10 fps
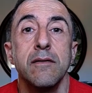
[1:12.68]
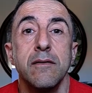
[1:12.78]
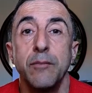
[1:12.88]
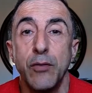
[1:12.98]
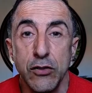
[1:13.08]

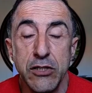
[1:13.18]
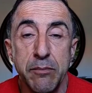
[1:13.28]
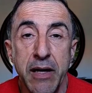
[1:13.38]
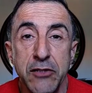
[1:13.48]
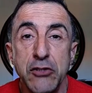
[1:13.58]
the
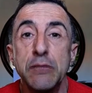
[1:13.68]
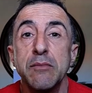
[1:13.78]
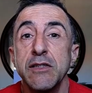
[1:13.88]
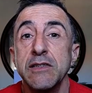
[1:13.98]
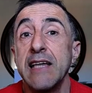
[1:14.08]
project manager
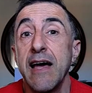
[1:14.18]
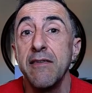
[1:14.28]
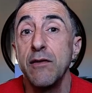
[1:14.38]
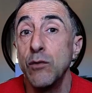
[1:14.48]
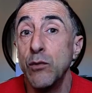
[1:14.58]
must
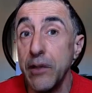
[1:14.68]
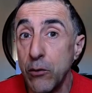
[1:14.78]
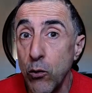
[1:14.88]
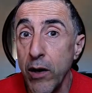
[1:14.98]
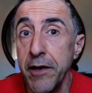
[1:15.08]
gather
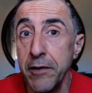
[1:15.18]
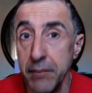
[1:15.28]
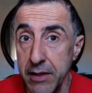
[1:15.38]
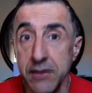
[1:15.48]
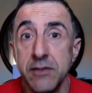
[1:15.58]

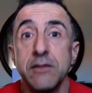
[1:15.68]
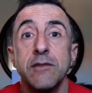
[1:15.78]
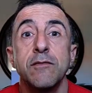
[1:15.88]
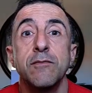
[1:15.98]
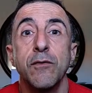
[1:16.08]
requirements
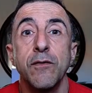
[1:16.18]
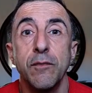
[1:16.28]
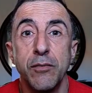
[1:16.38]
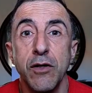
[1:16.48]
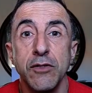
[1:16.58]
for the
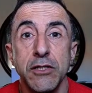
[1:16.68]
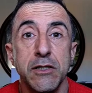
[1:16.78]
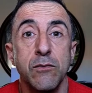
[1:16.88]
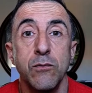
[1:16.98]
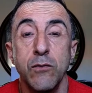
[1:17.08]
project.